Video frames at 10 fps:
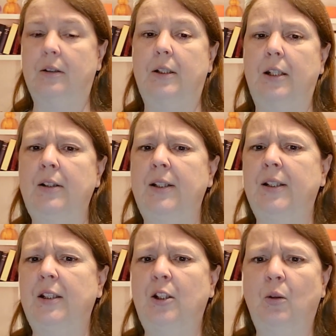Kirian
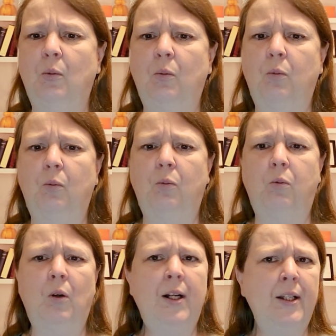didn't know
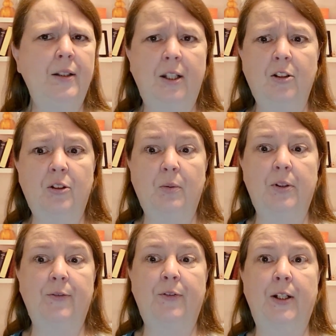what Kirsha
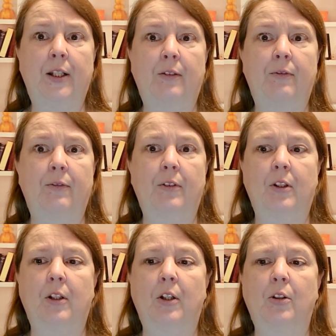was afraid of,
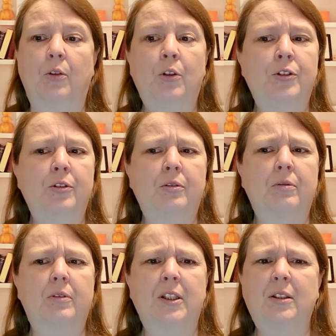Torture
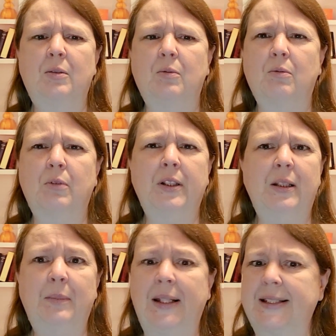didn't
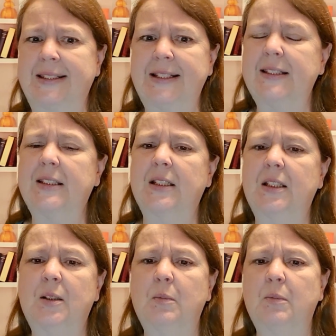really make sense to
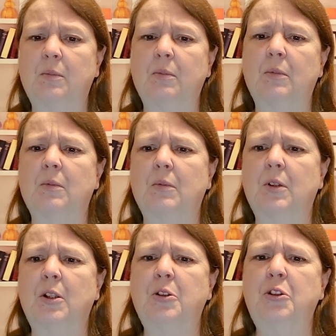him.
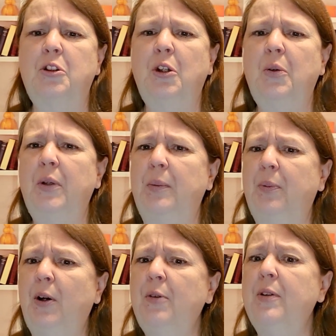So he
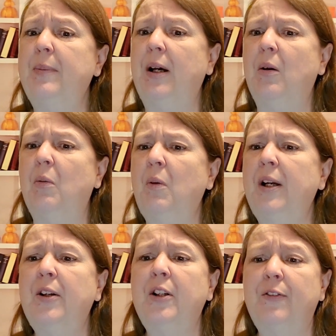probed about
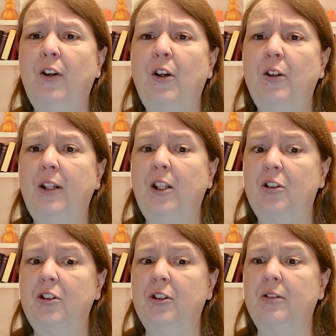what could have hurt
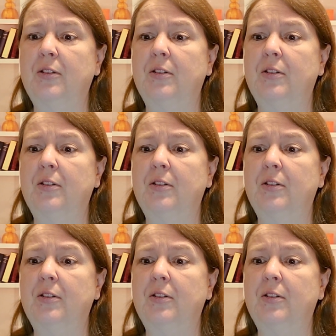Kirsha.